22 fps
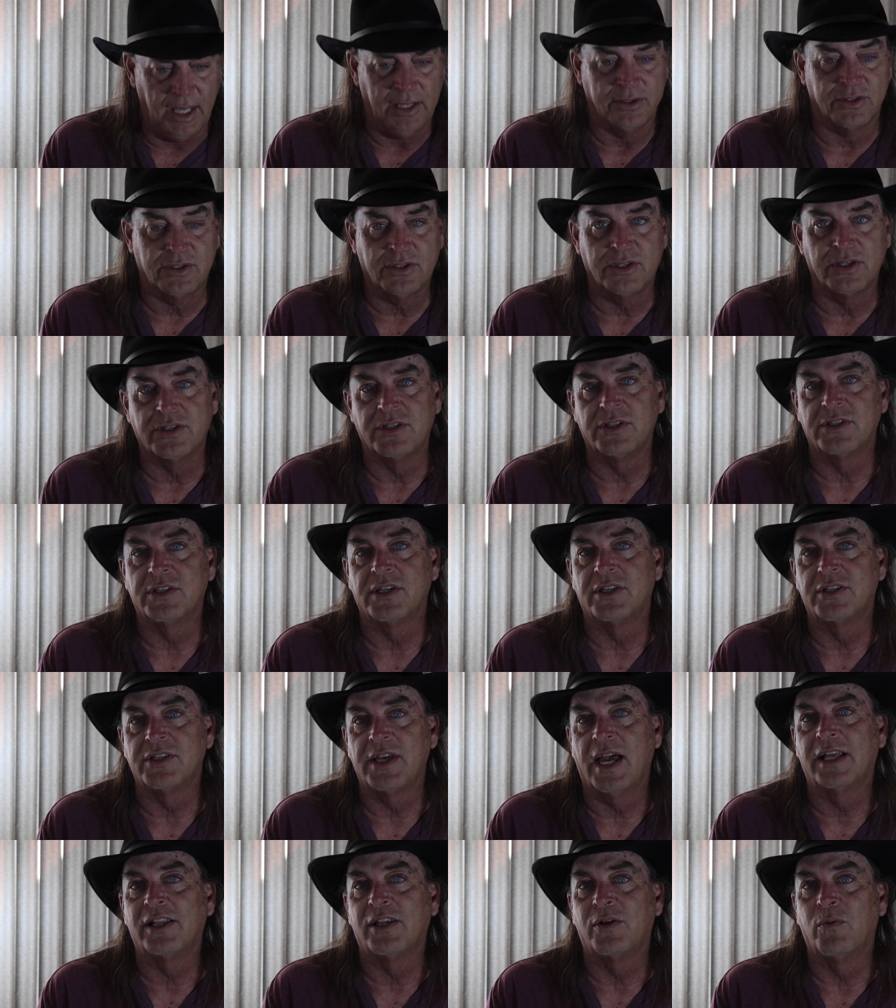yes, this is
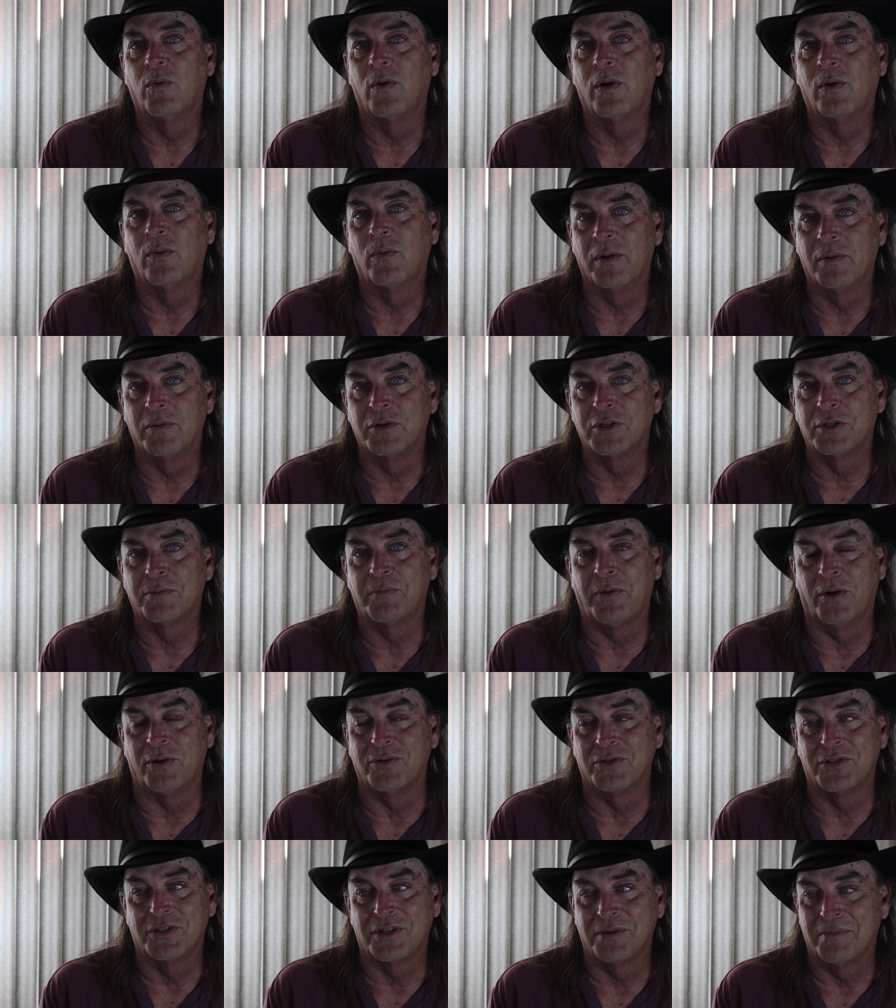exactly where we were
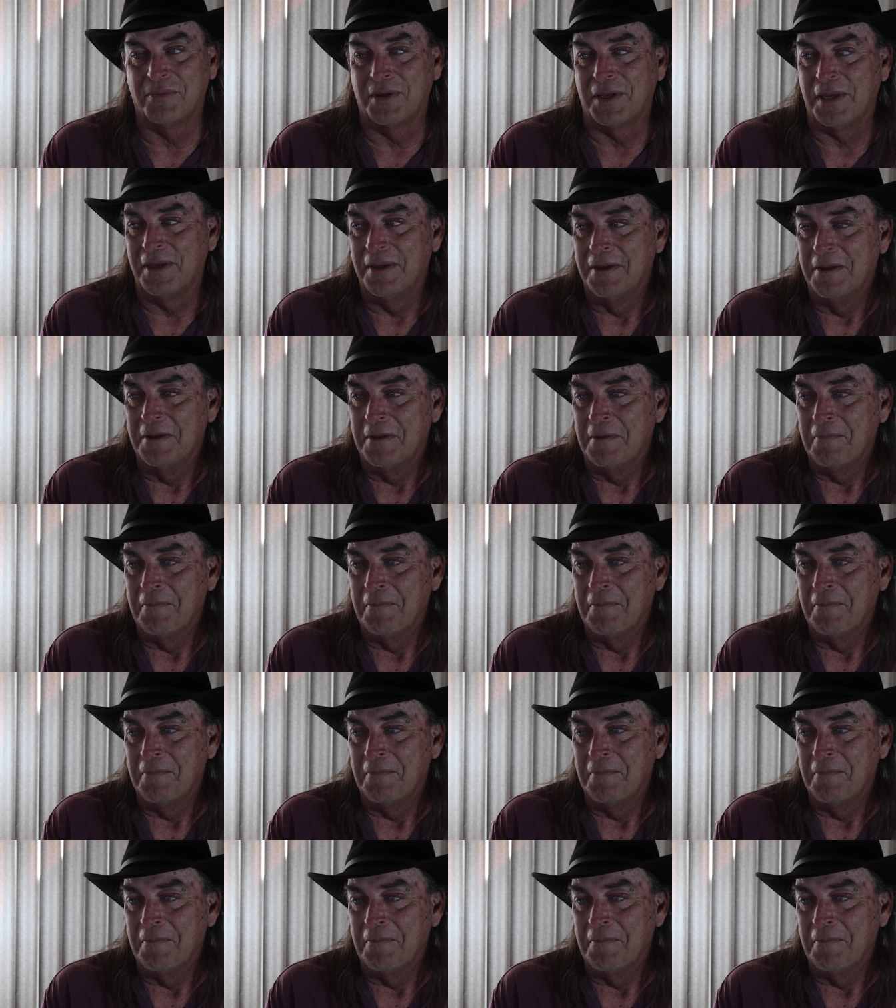supposed to be.